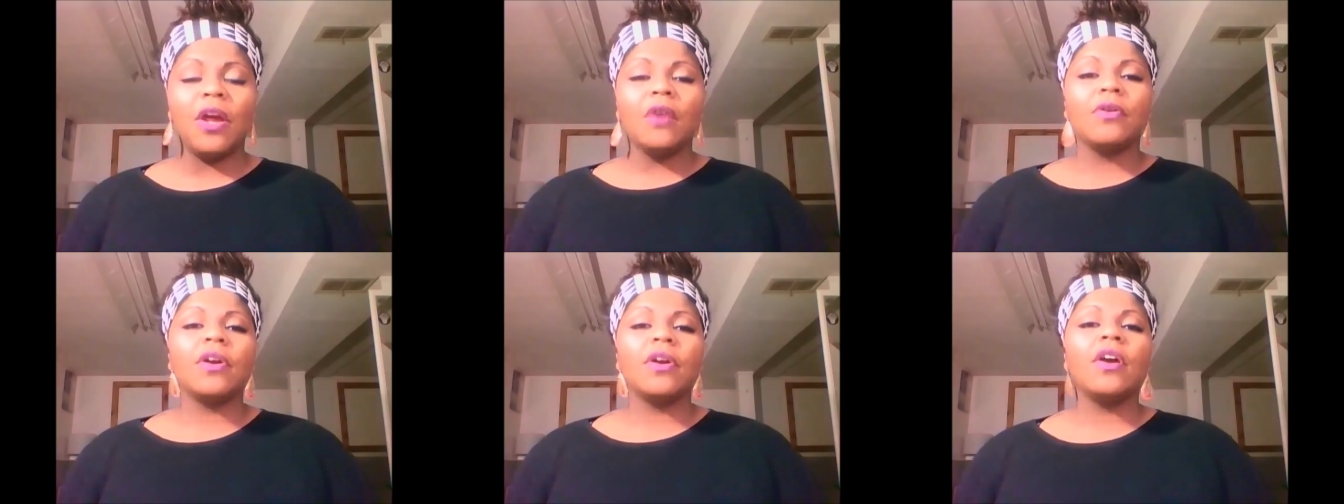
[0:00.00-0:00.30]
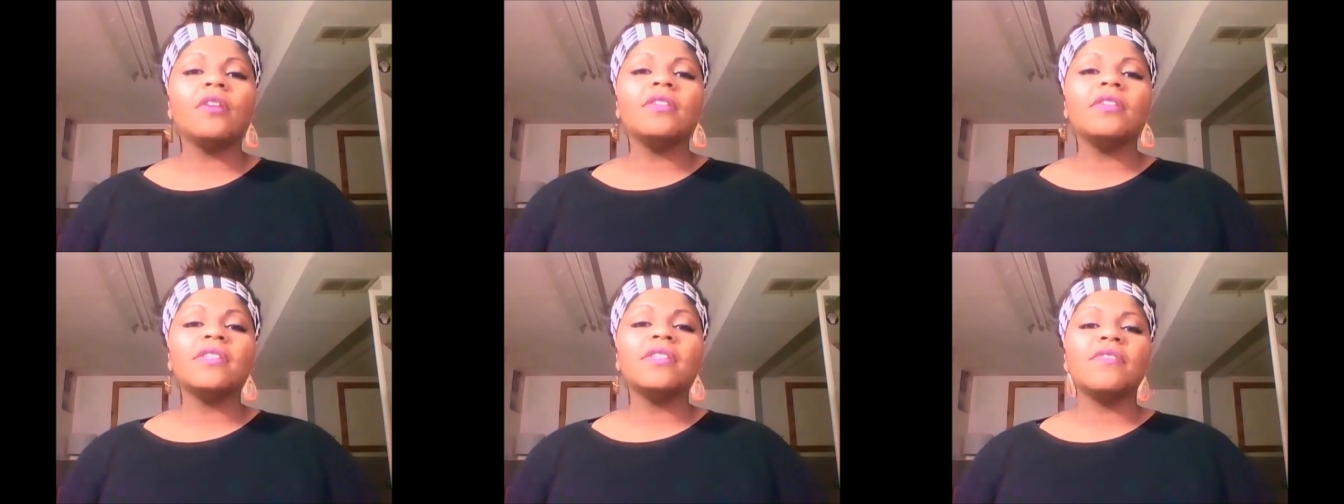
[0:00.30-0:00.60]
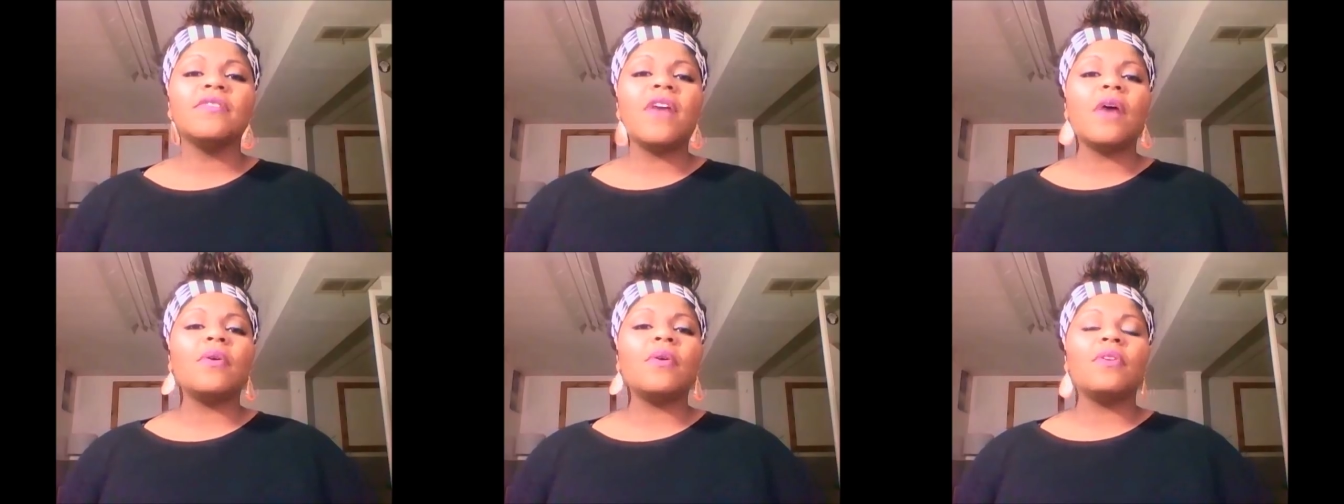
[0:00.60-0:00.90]
Regardless
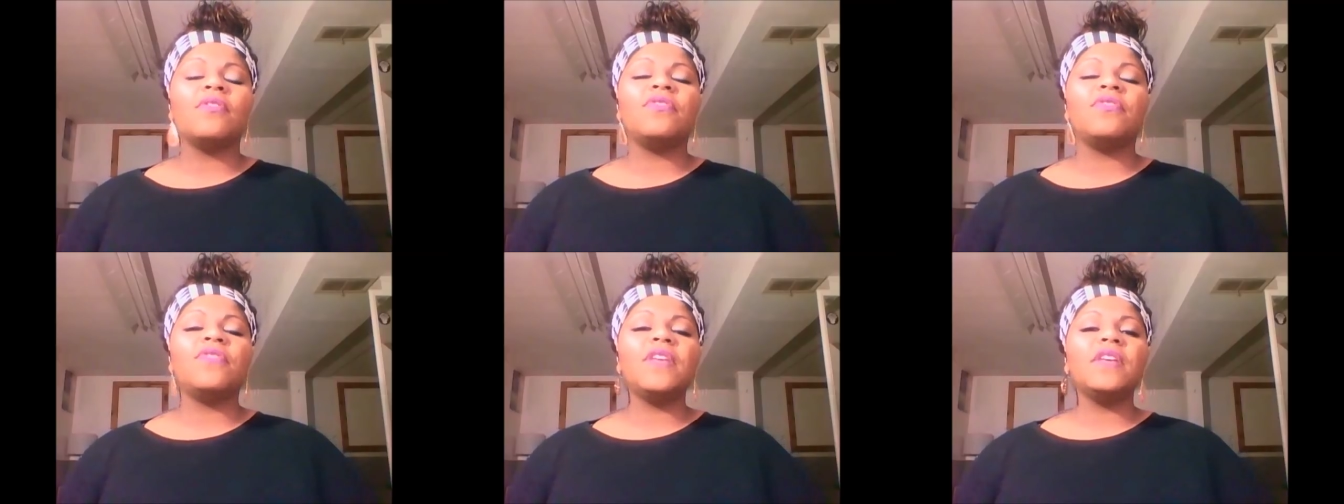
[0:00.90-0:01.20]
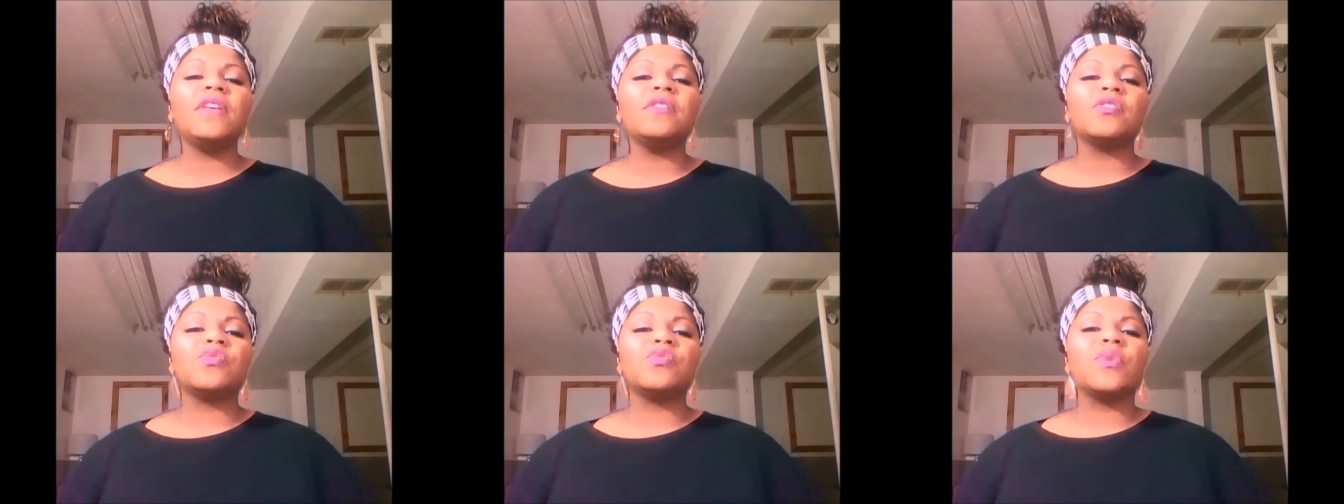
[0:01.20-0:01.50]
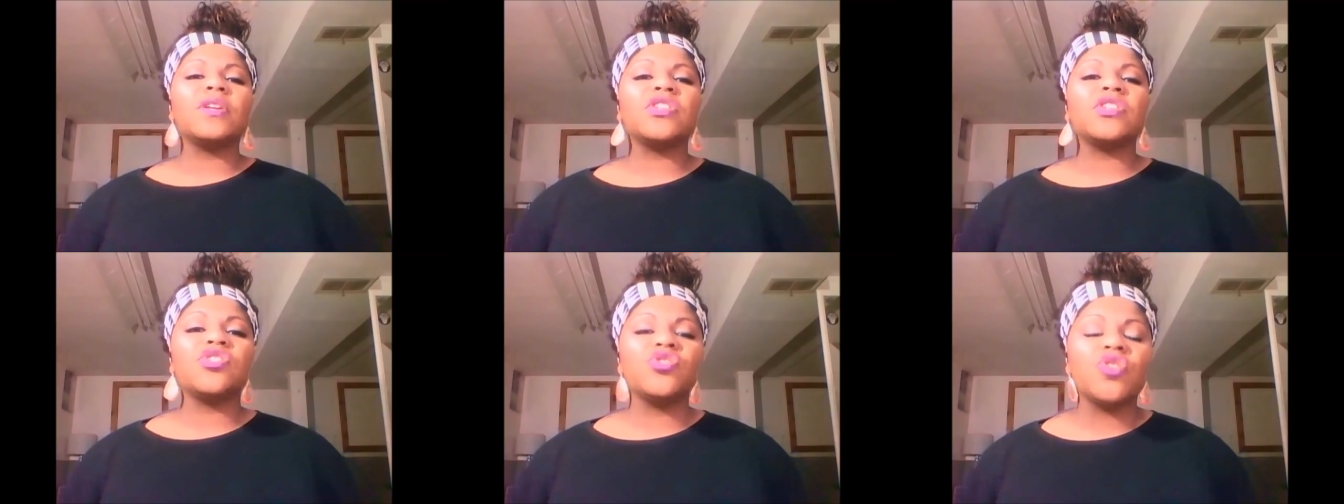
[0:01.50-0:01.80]
of how it feels,
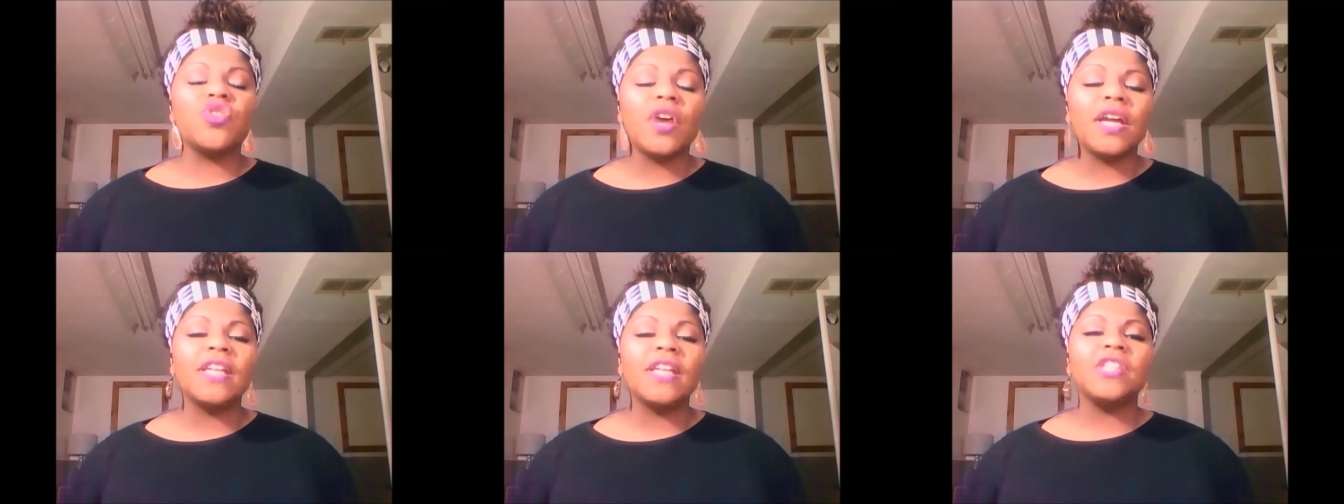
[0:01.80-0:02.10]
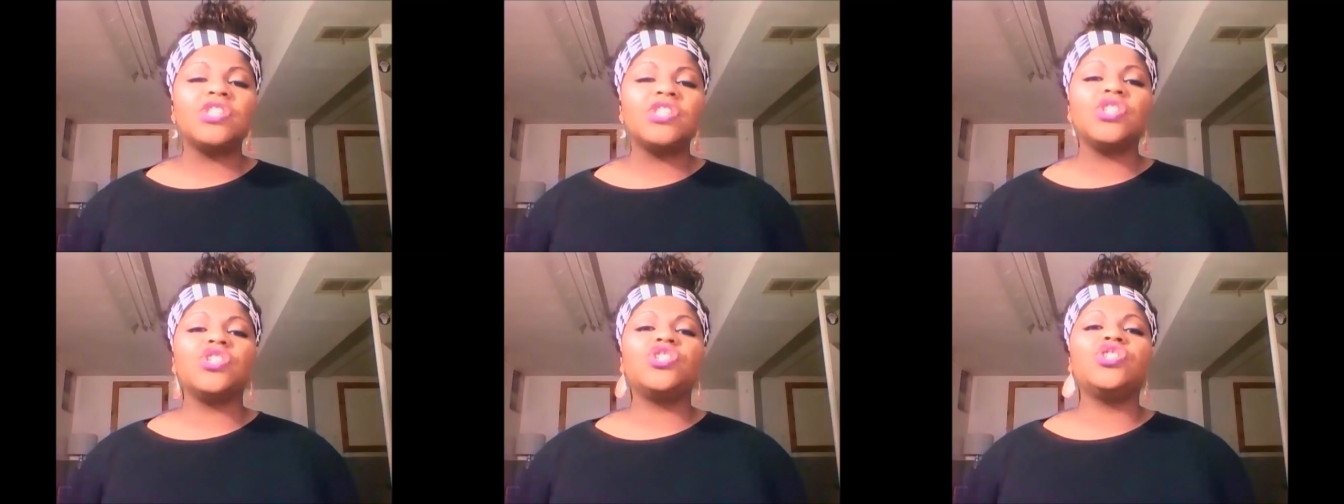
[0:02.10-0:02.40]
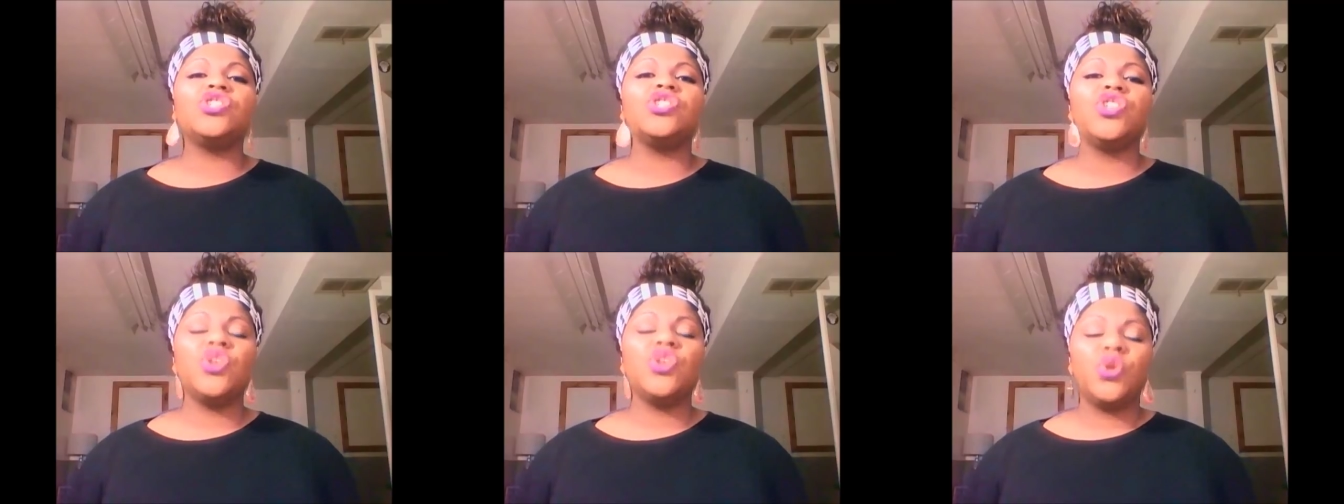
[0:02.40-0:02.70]
what it's trying to
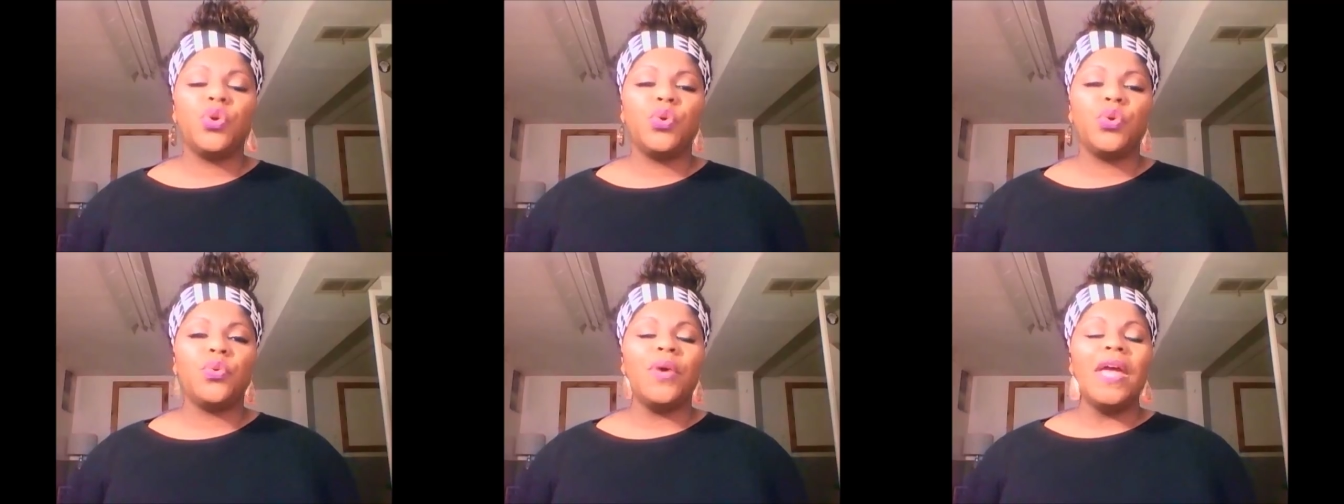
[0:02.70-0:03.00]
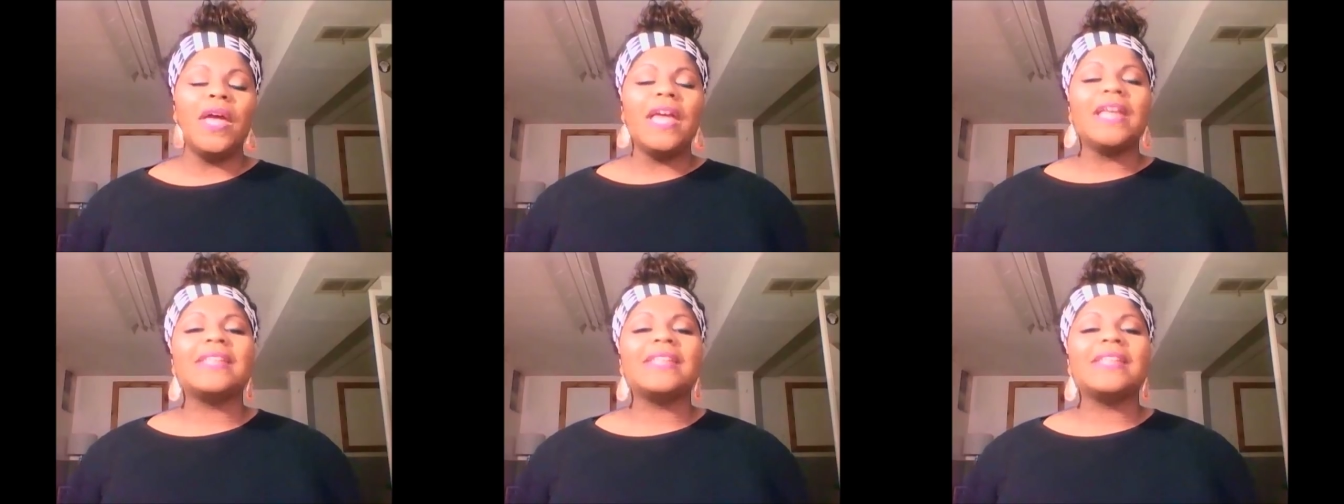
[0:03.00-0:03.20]
do